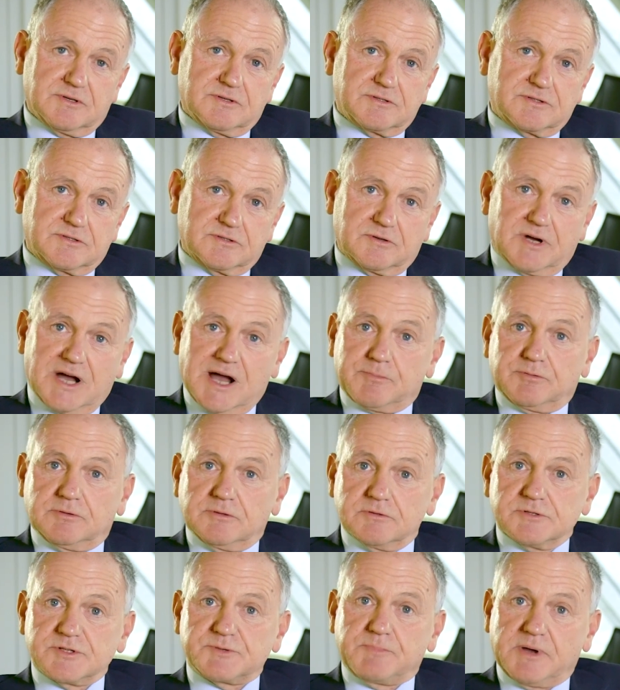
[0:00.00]
Do
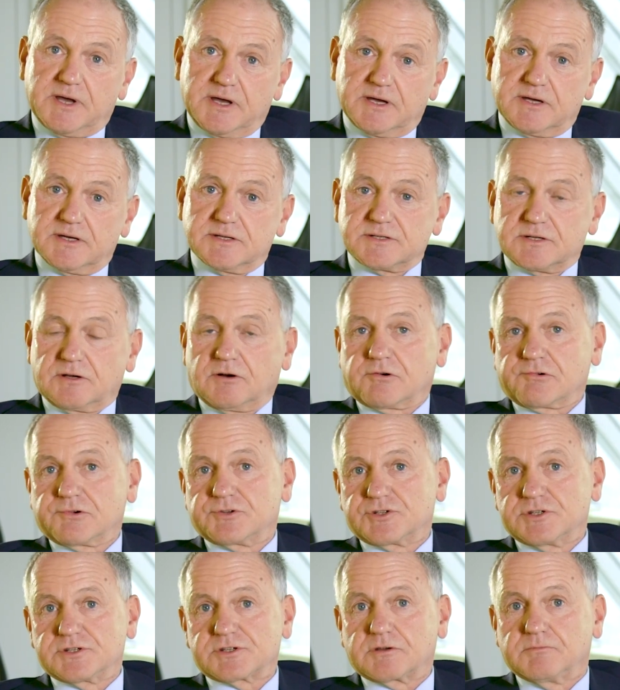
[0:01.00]
apples, pears,
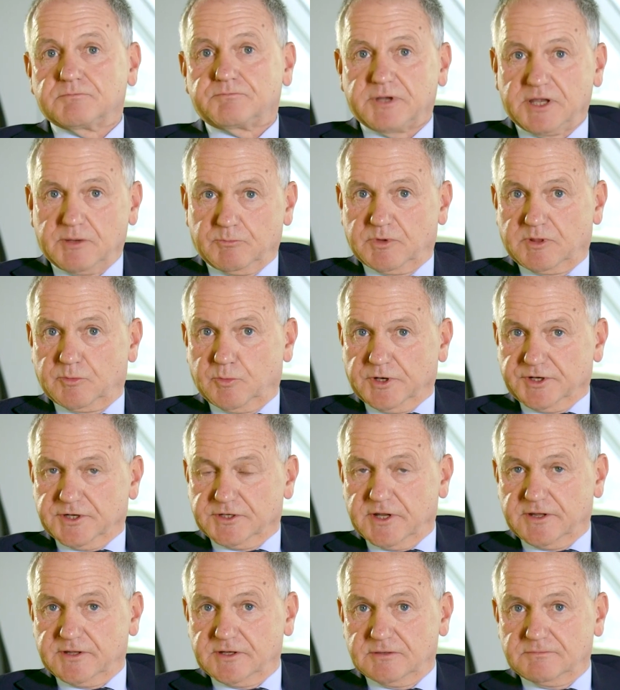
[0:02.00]
oranges compete with one
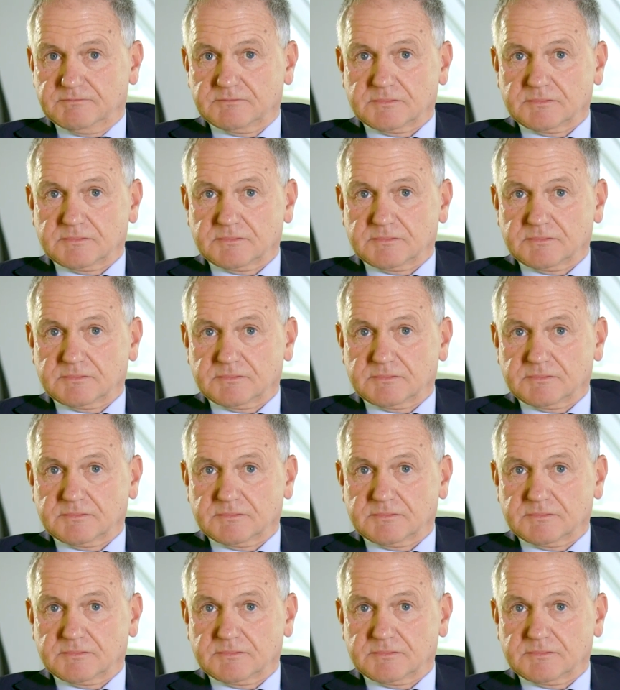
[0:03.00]
another?